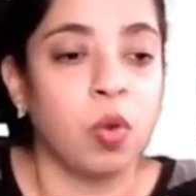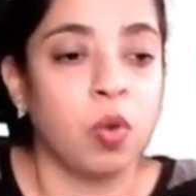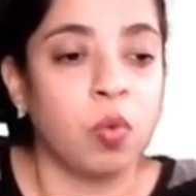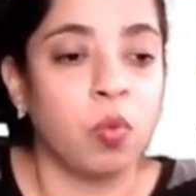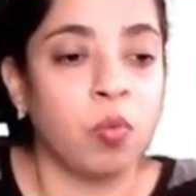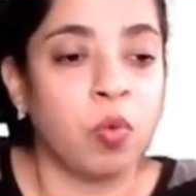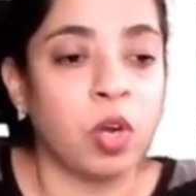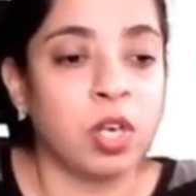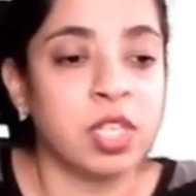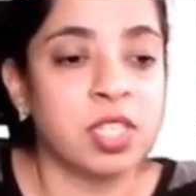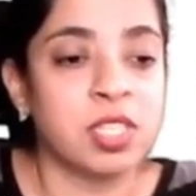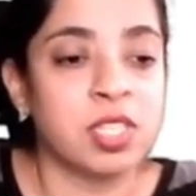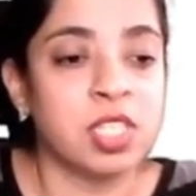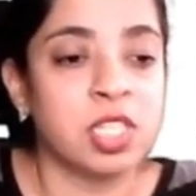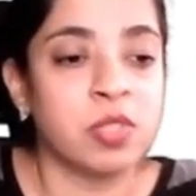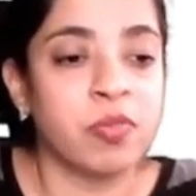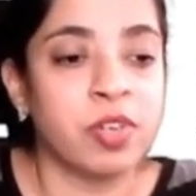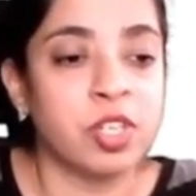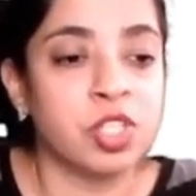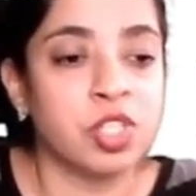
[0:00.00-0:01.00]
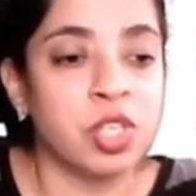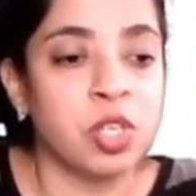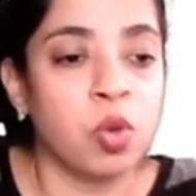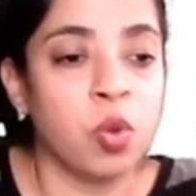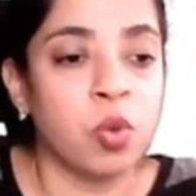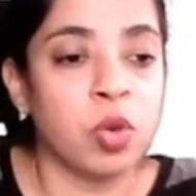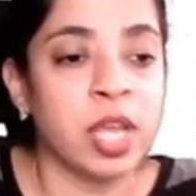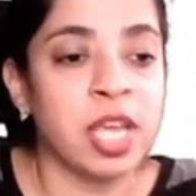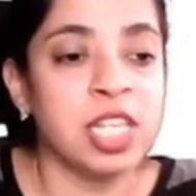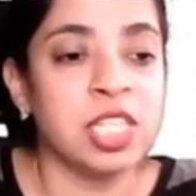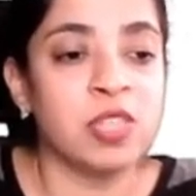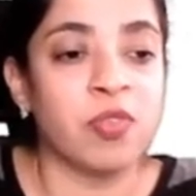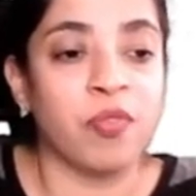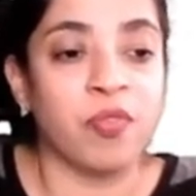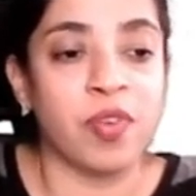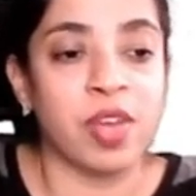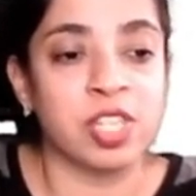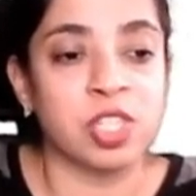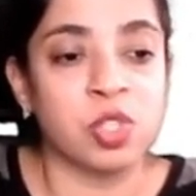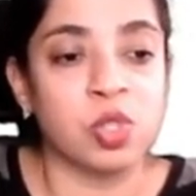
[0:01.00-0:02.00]
What is this function known as?
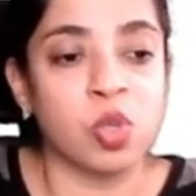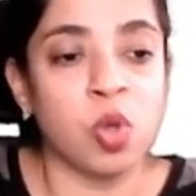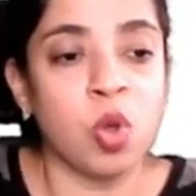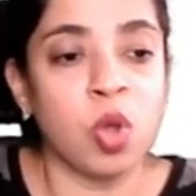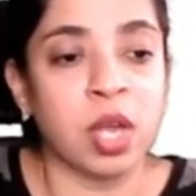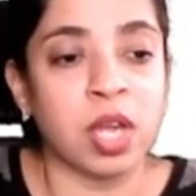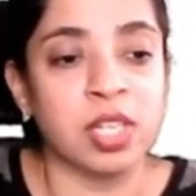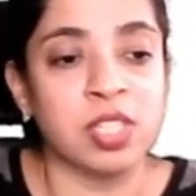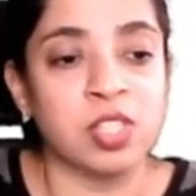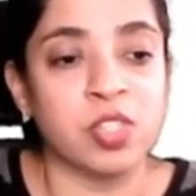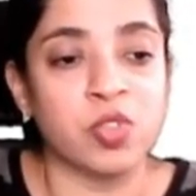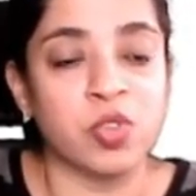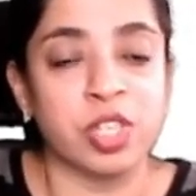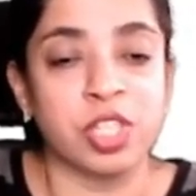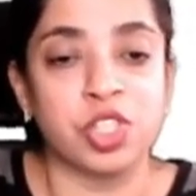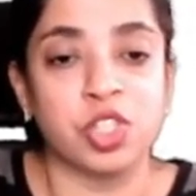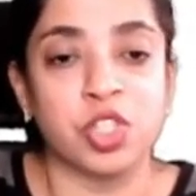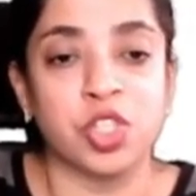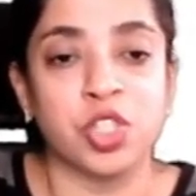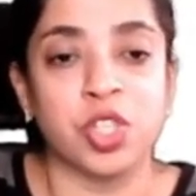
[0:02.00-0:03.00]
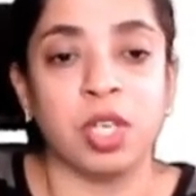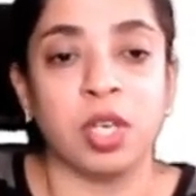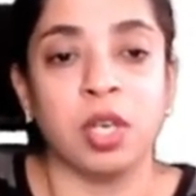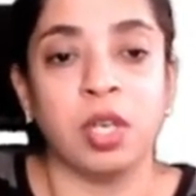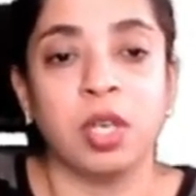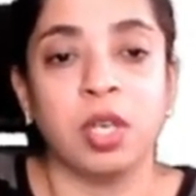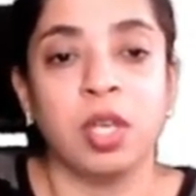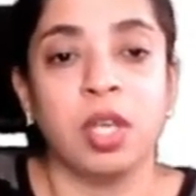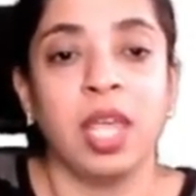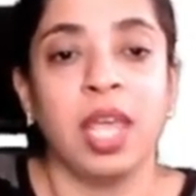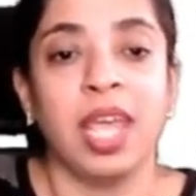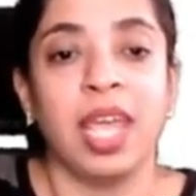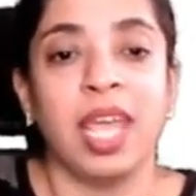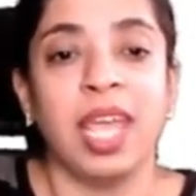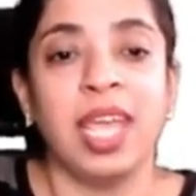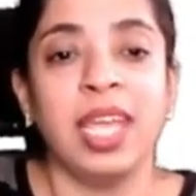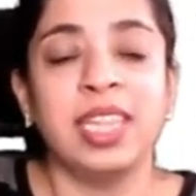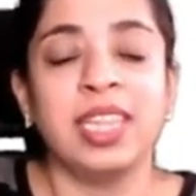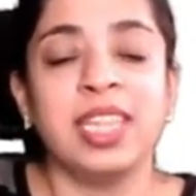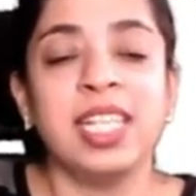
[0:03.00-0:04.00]
Vasoconstriction.
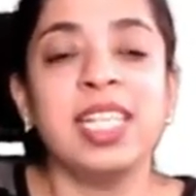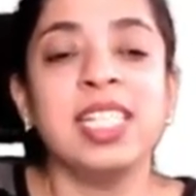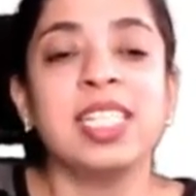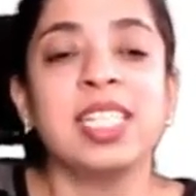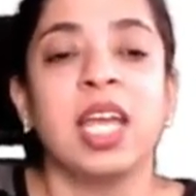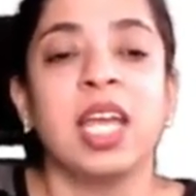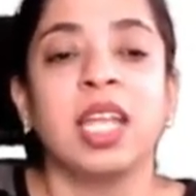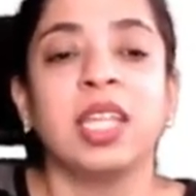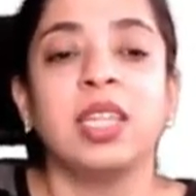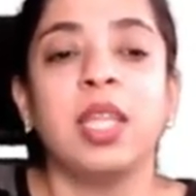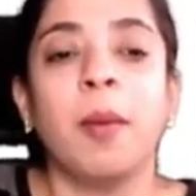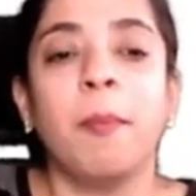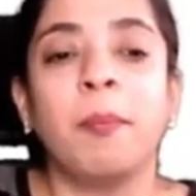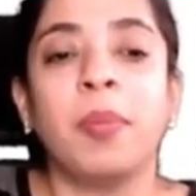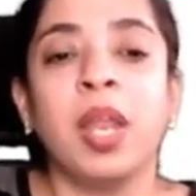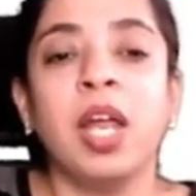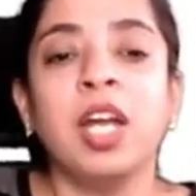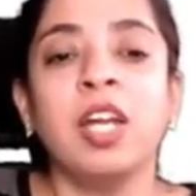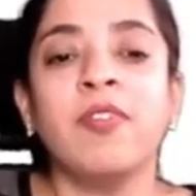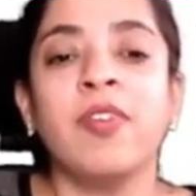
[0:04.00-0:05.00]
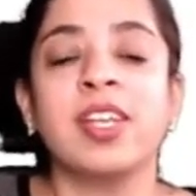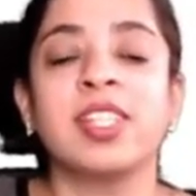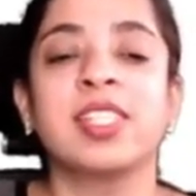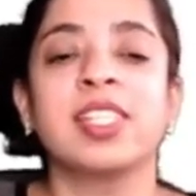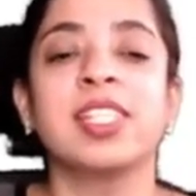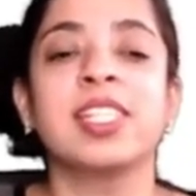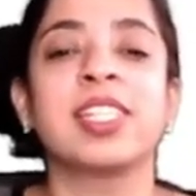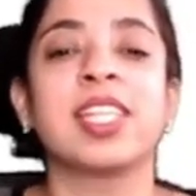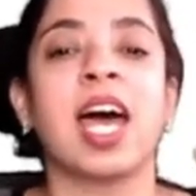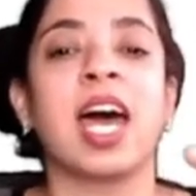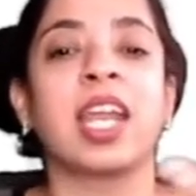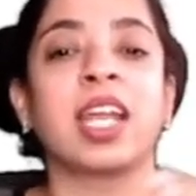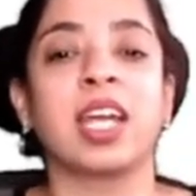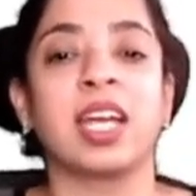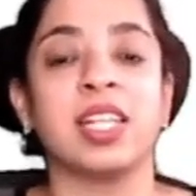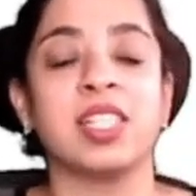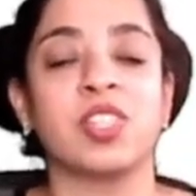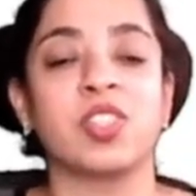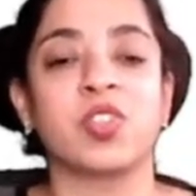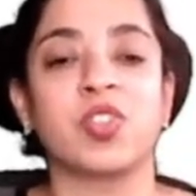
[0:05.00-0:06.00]
In this, the blood vessels are
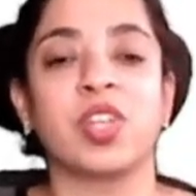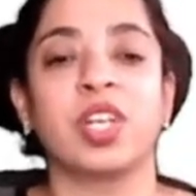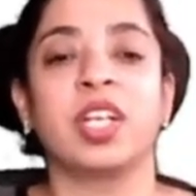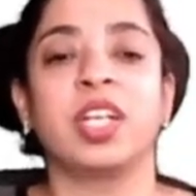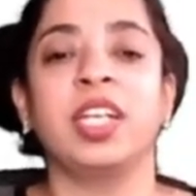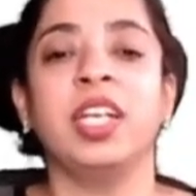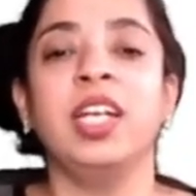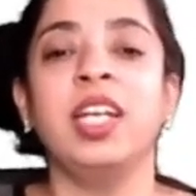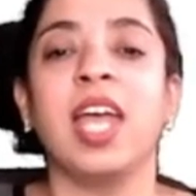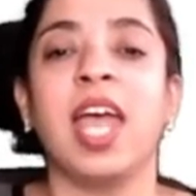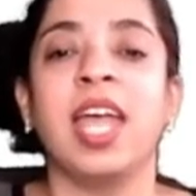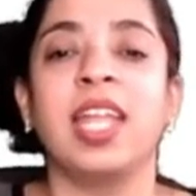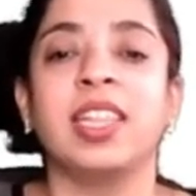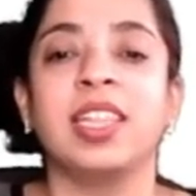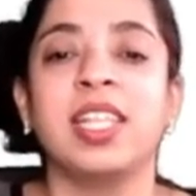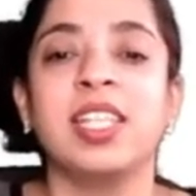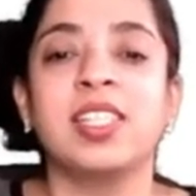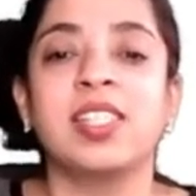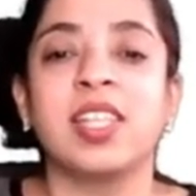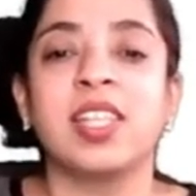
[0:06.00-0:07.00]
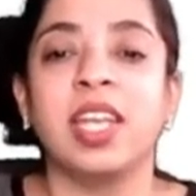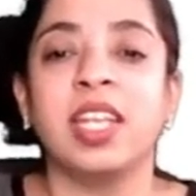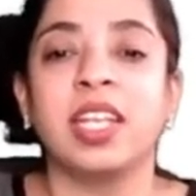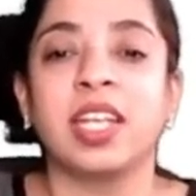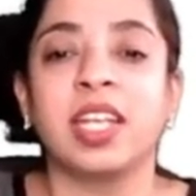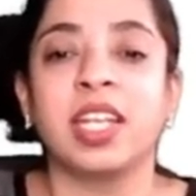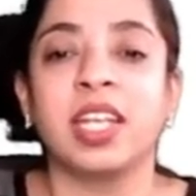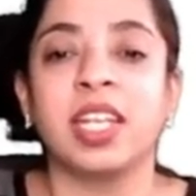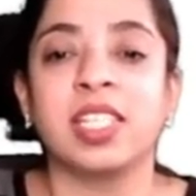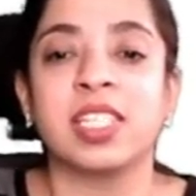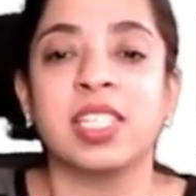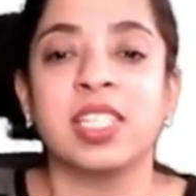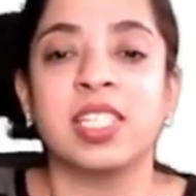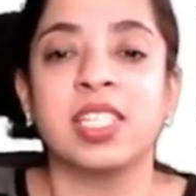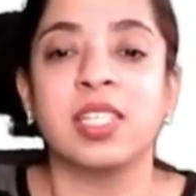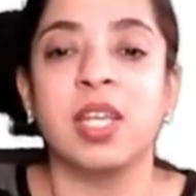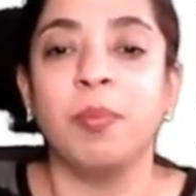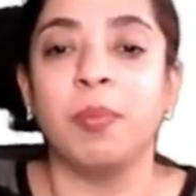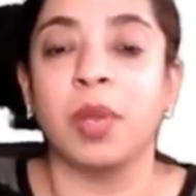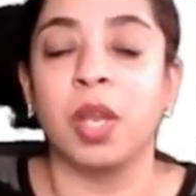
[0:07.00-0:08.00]
constricted and this increases
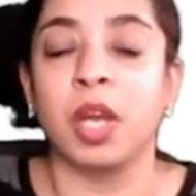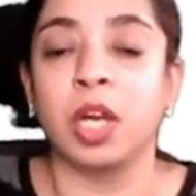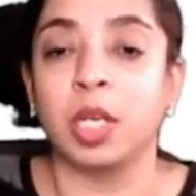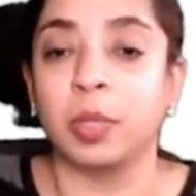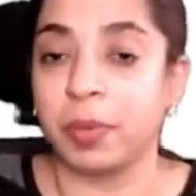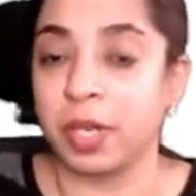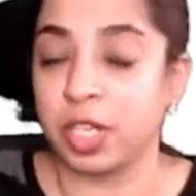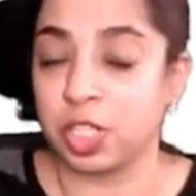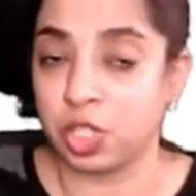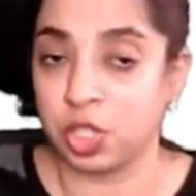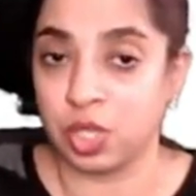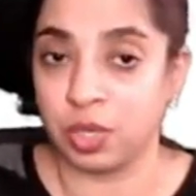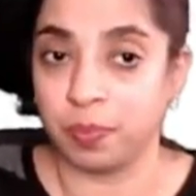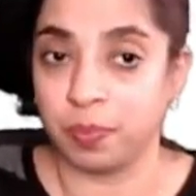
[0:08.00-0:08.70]
the blood pressure.